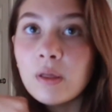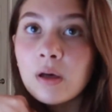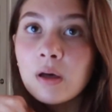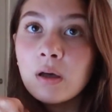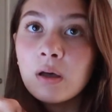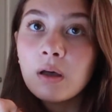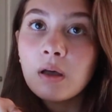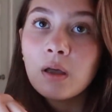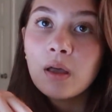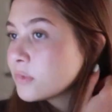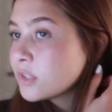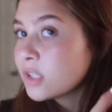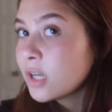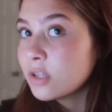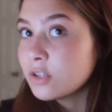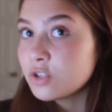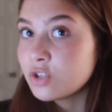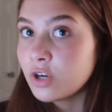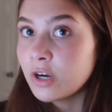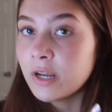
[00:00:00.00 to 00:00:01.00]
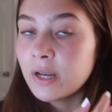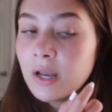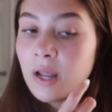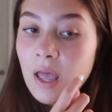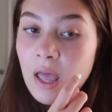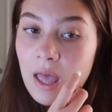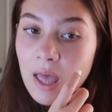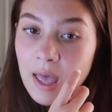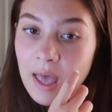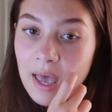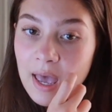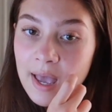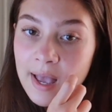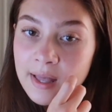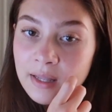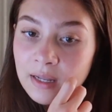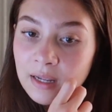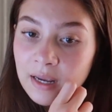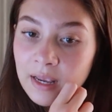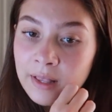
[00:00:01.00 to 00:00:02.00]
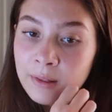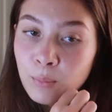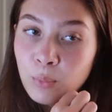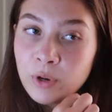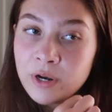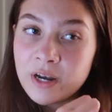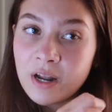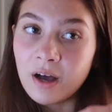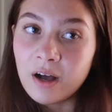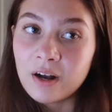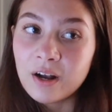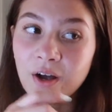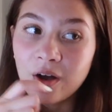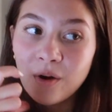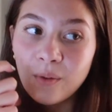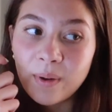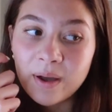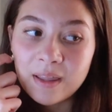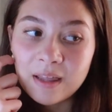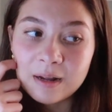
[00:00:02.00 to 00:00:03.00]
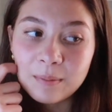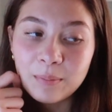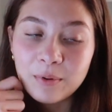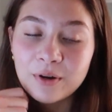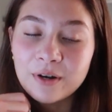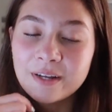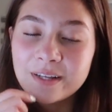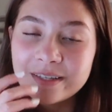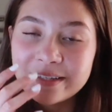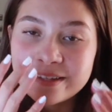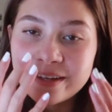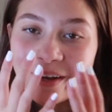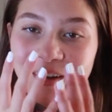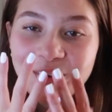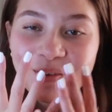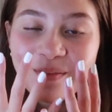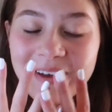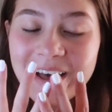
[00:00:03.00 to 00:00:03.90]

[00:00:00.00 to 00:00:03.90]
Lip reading: the sunscreen. And like it would not go away, like burning so